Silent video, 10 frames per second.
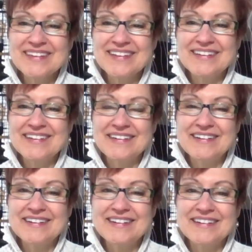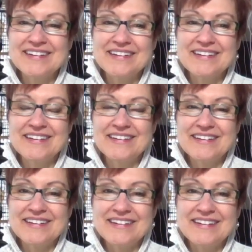
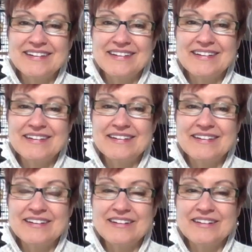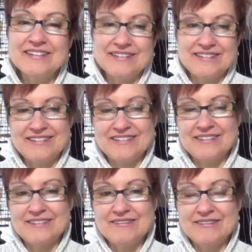
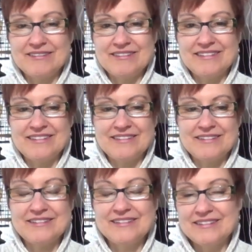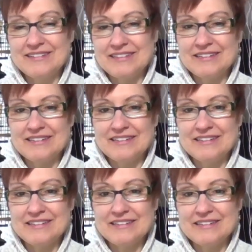
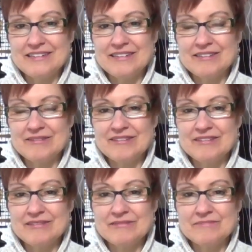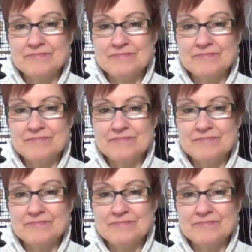No words are spoken by the person on screen.